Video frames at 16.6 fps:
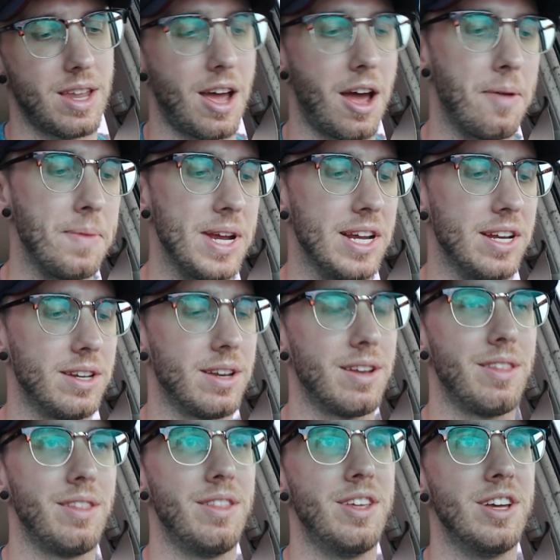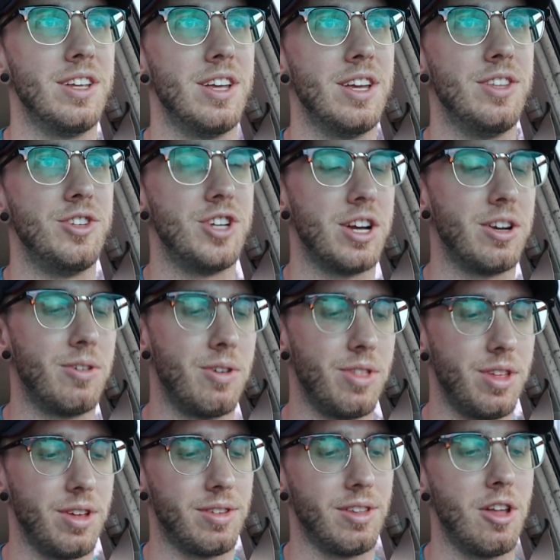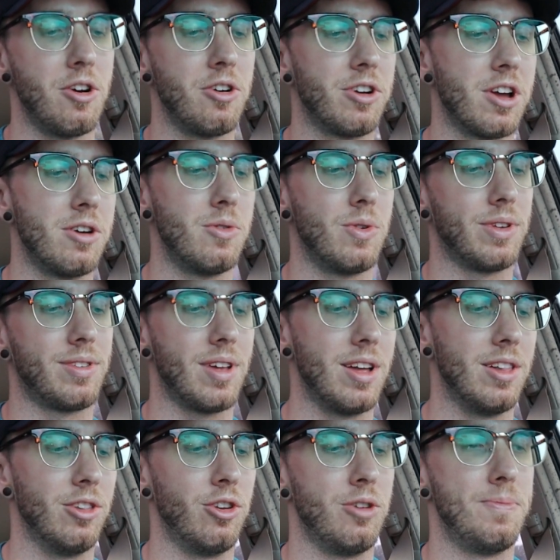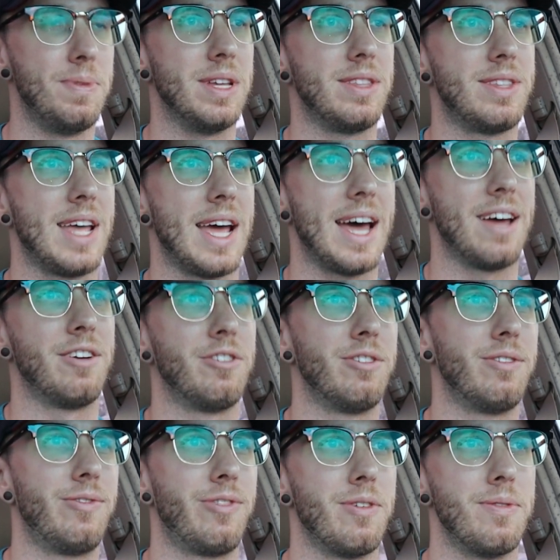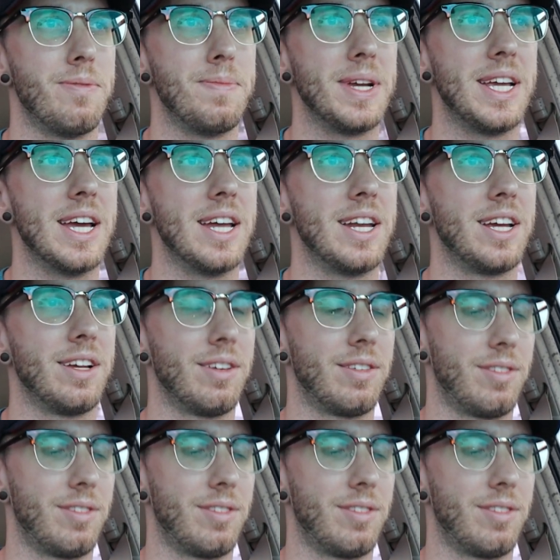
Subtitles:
I mean, in general, this logo was a little bit tattered from the beginning.